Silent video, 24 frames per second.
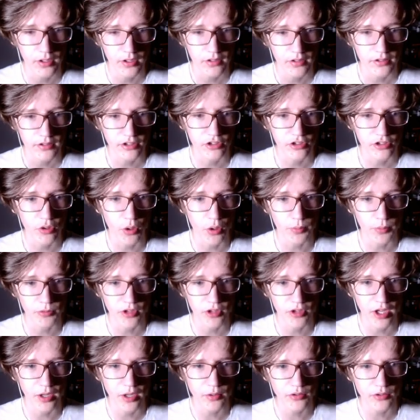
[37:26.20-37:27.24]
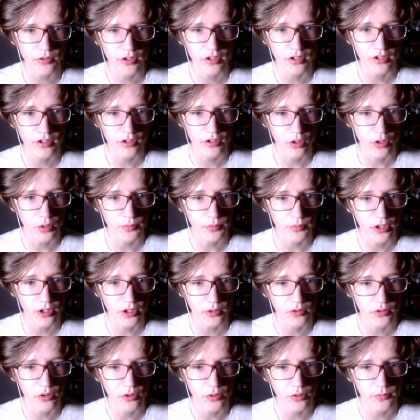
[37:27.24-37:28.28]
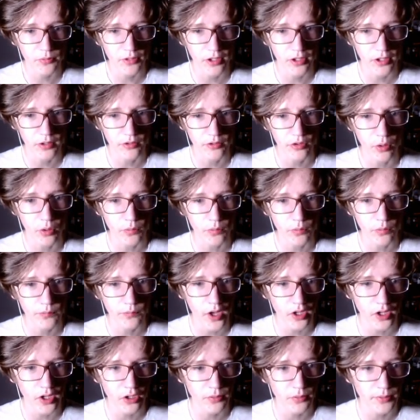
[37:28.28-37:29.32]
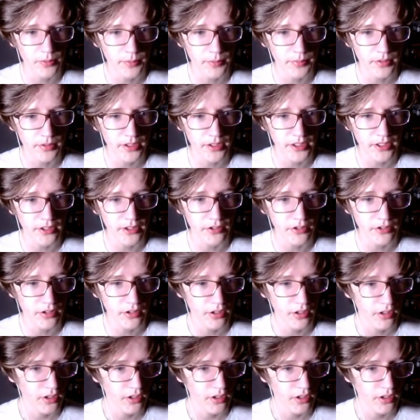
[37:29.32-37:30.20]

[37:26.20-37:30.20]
Let's go upstairs. Go upstairs. Go upstairs. Don't follow me, please.